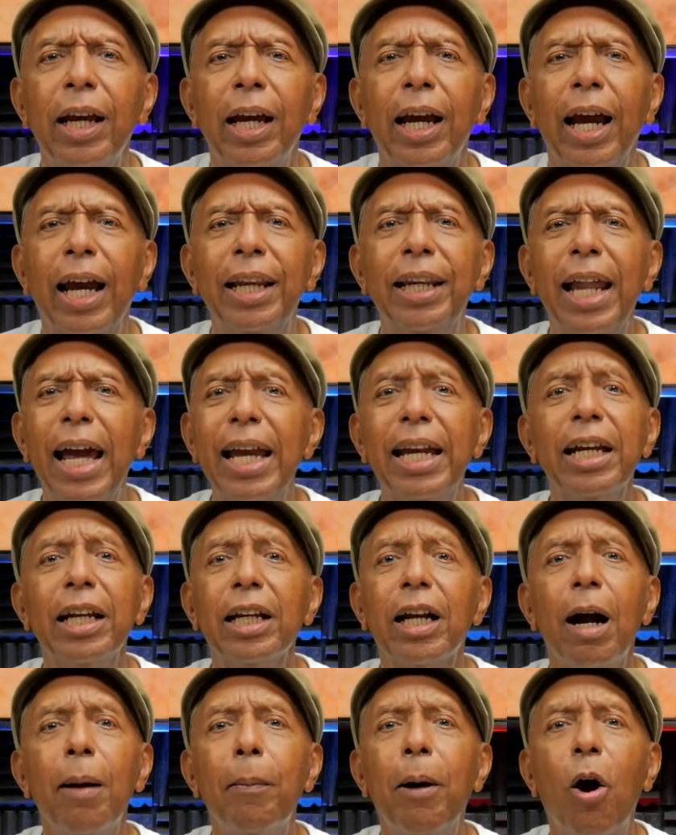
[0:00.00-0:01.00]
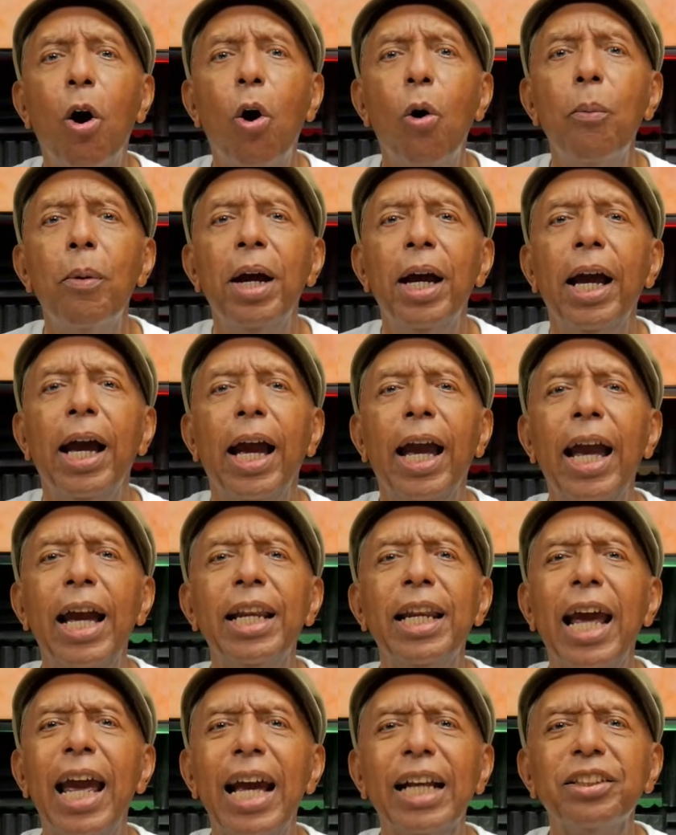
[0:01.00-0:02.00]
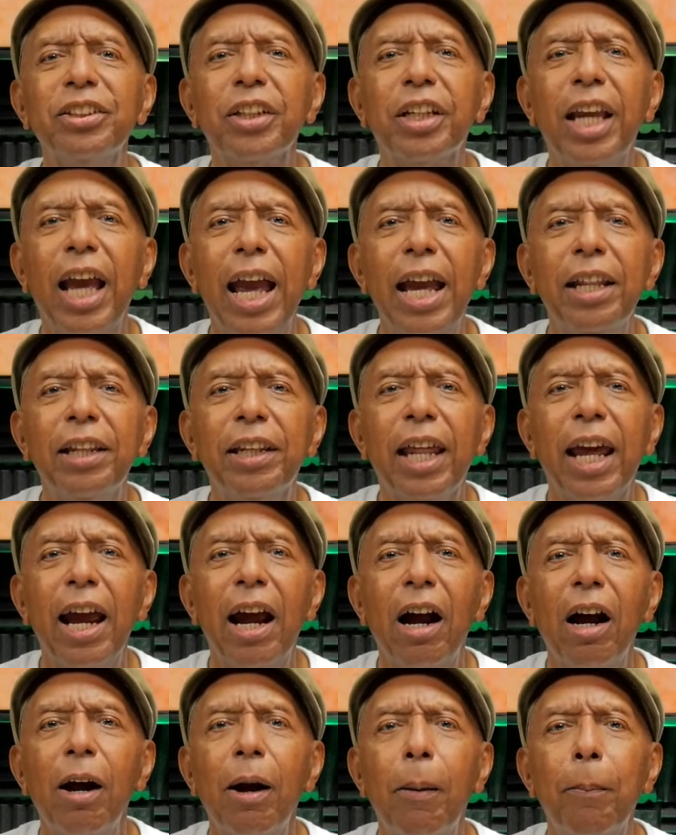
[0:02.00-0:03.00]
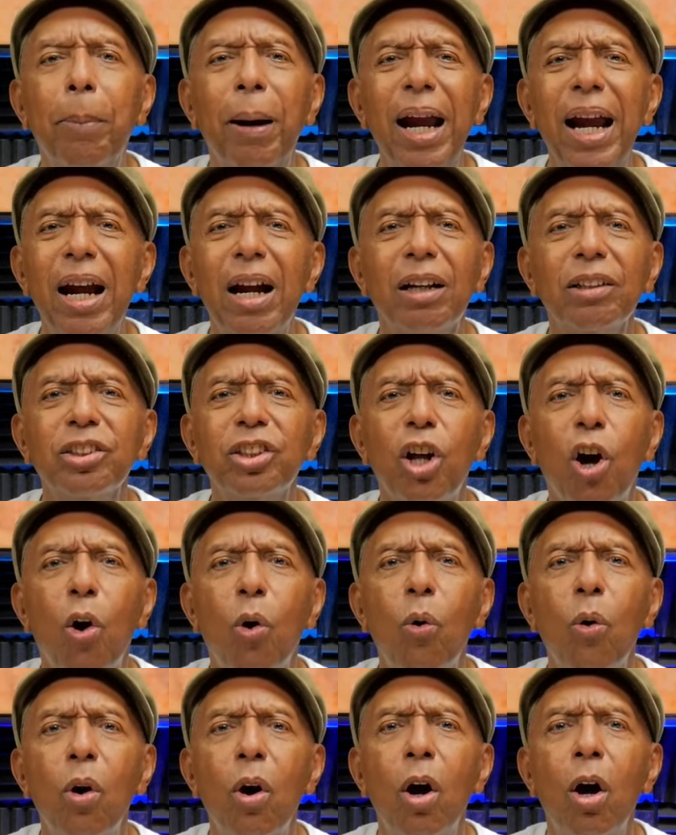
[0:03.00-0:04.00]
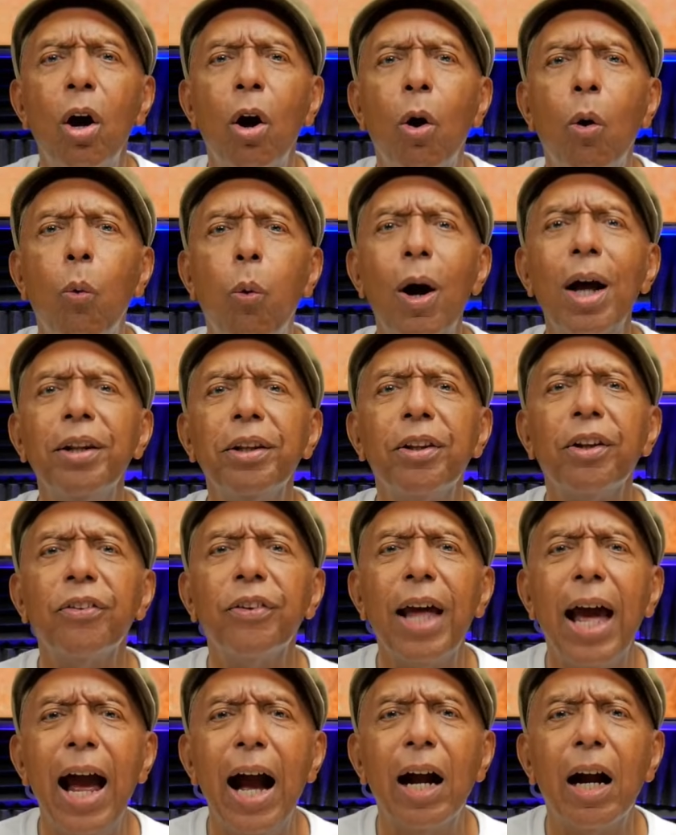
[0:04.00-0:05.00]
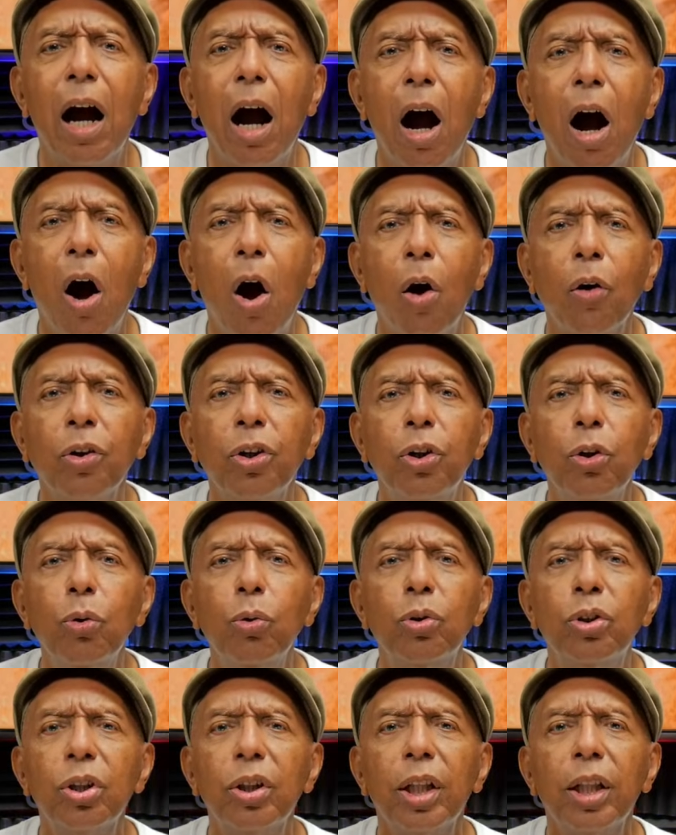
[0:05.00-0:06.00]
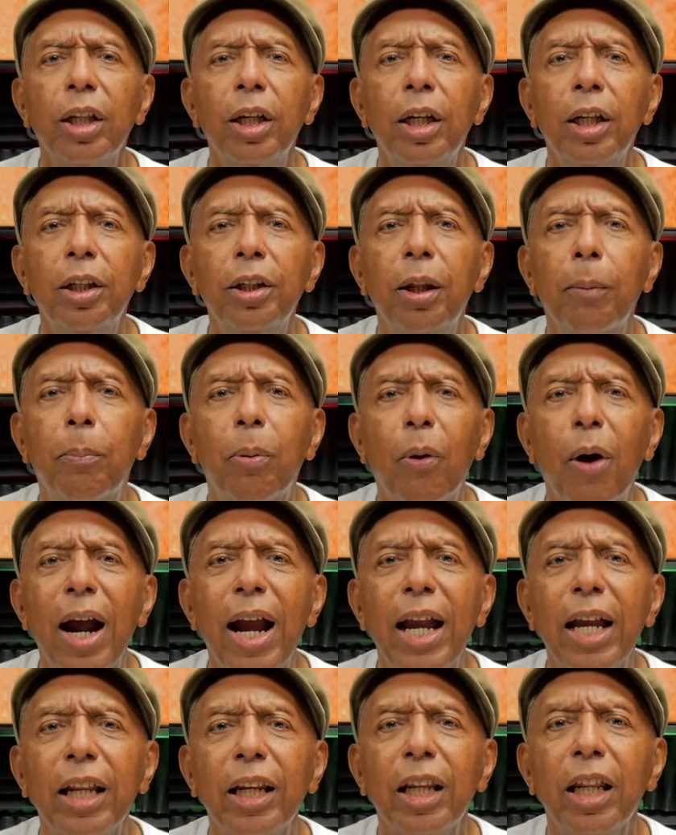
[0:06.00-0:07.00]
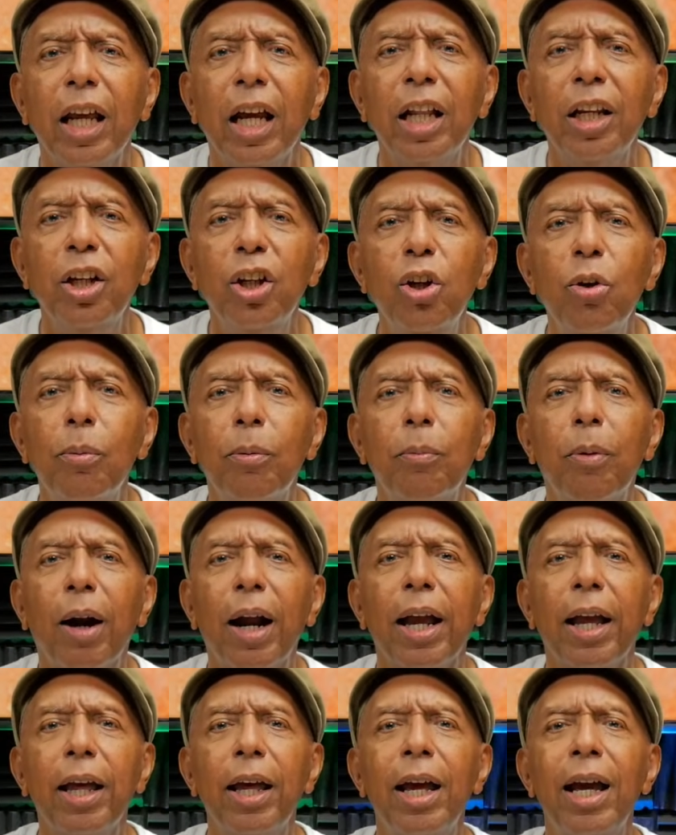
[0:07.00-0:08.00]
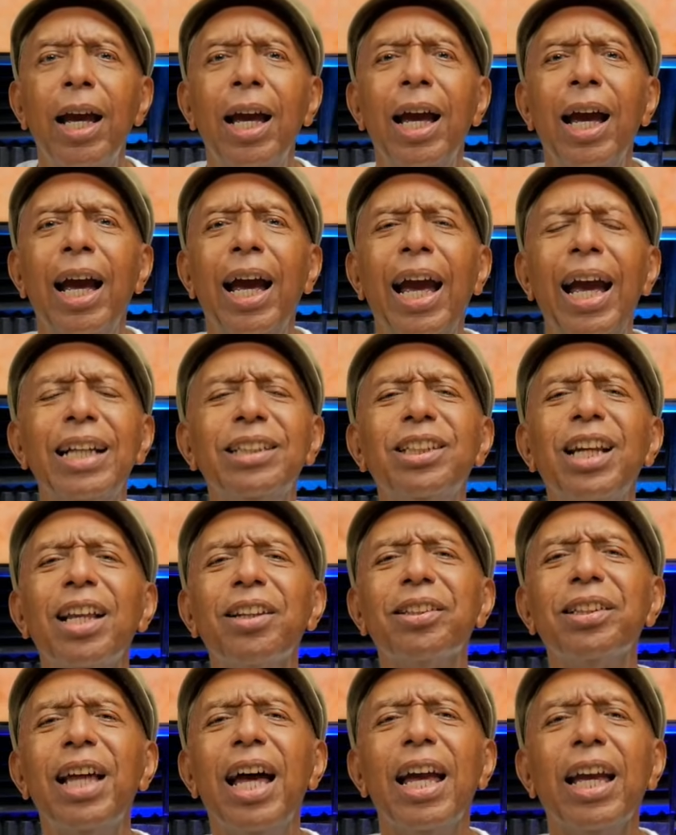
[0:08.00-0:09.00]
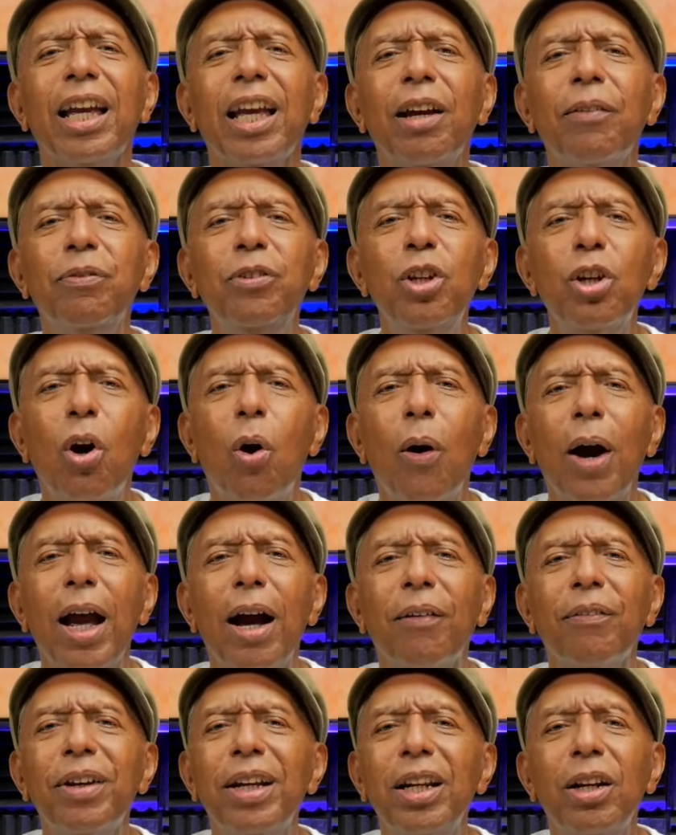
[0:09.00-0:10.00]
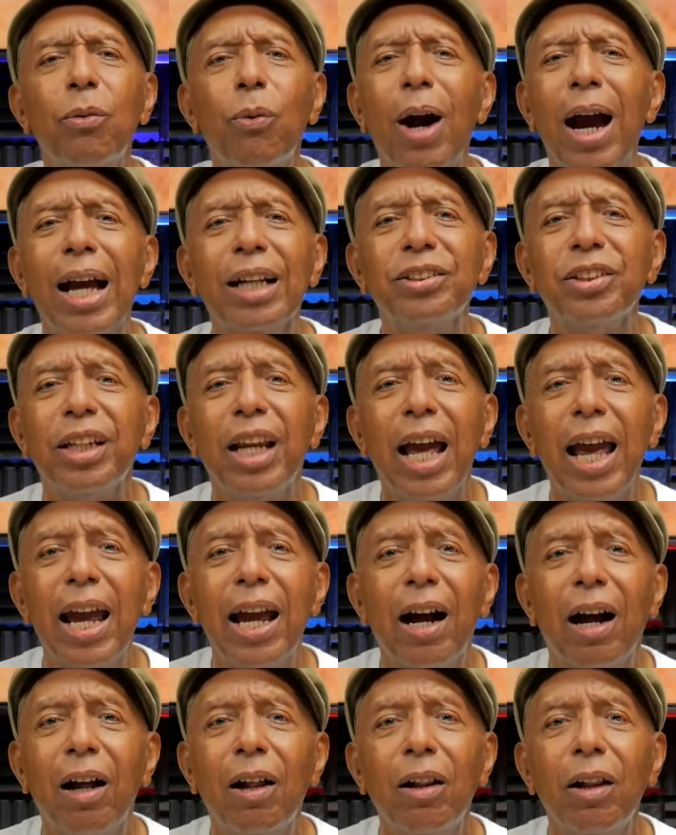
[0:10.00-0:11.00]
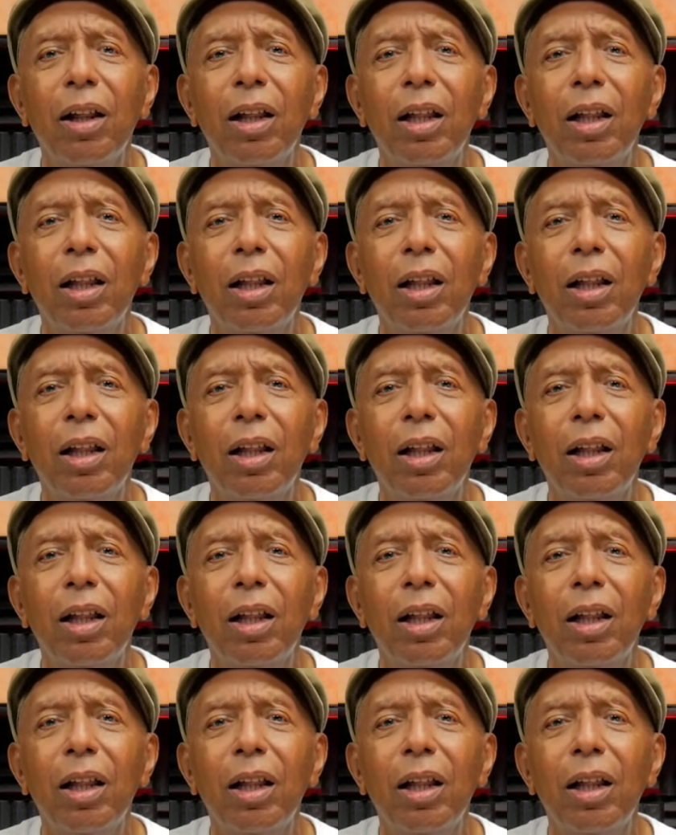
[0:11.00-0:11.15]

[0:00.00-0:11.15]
And they can come home and educate their parents on what does alcohol do to the brain and the human brain. And just think, if you don't have any rationale